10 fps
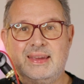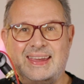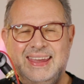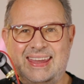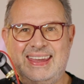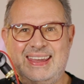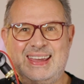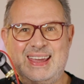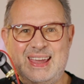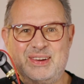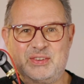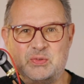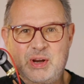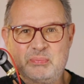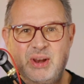Hey, hey, hey,
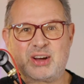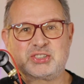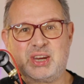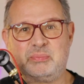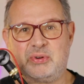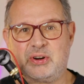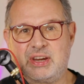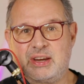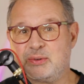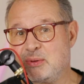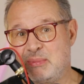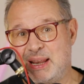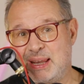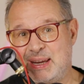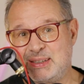everyone. Blockchain Bernie here with my
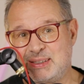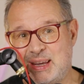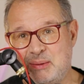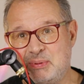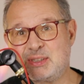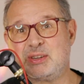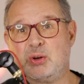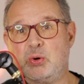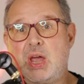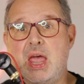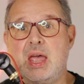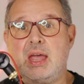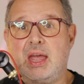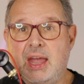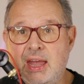latest episode.
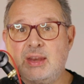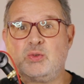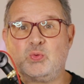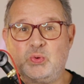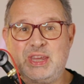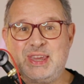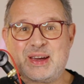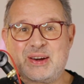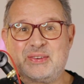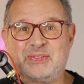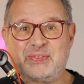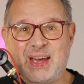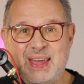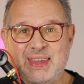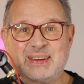And we are
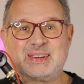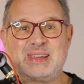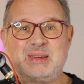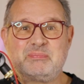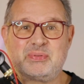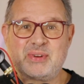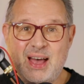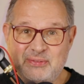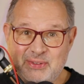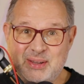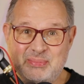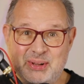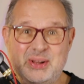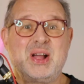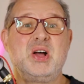finally
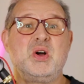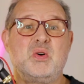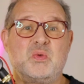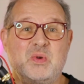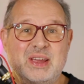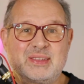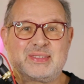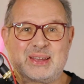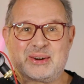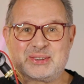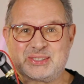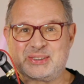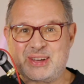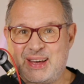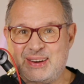profitable with our
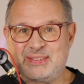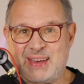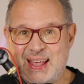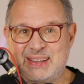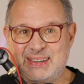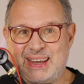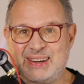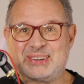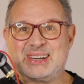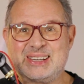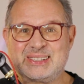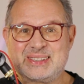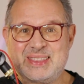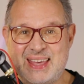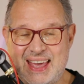Solana validator.
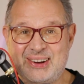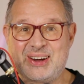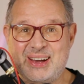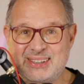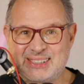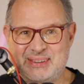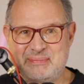Isn't that awesome?